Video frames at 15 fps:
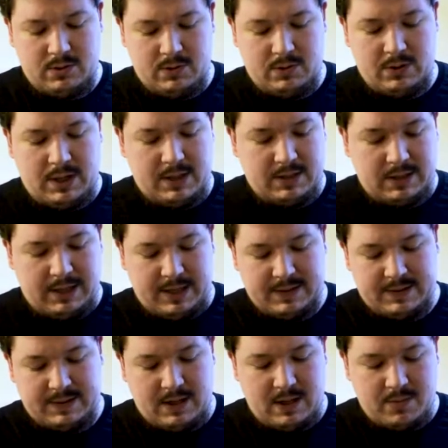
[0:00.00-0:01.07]
to get the
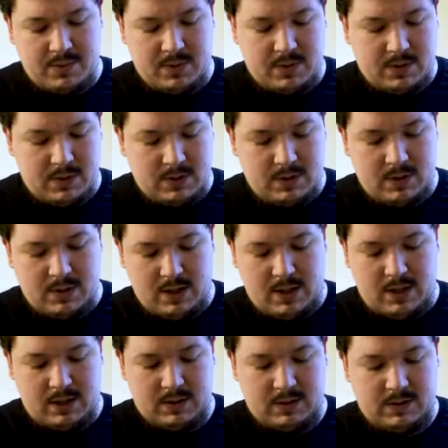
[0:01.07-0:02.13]
landscape
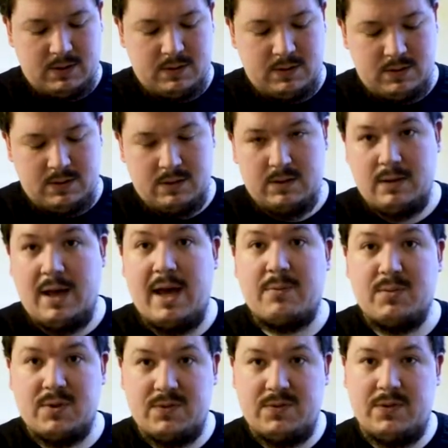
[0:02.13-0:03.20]
and the
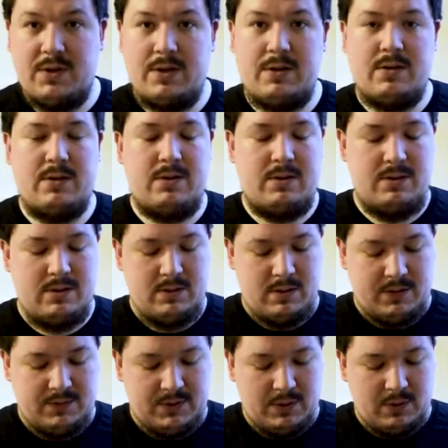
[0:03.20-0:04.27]
atmosphere
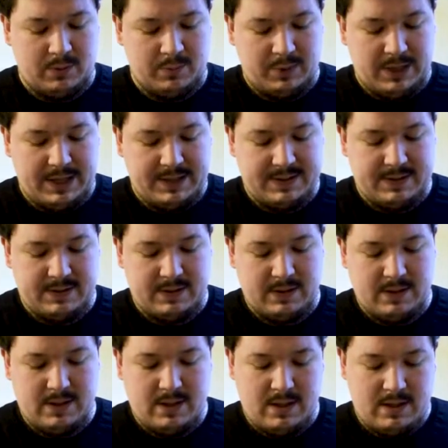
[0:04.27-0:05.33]
of the whole place,
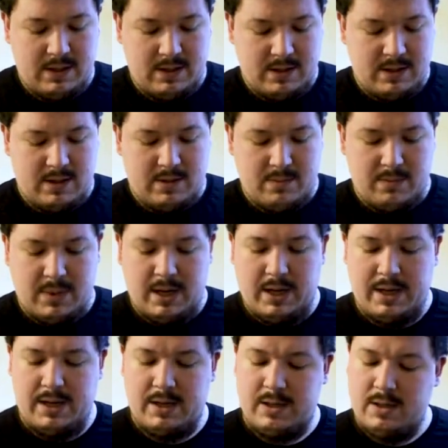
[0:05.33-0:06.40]

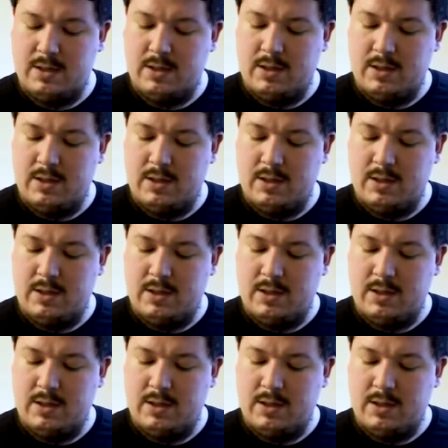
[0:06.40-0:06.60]
my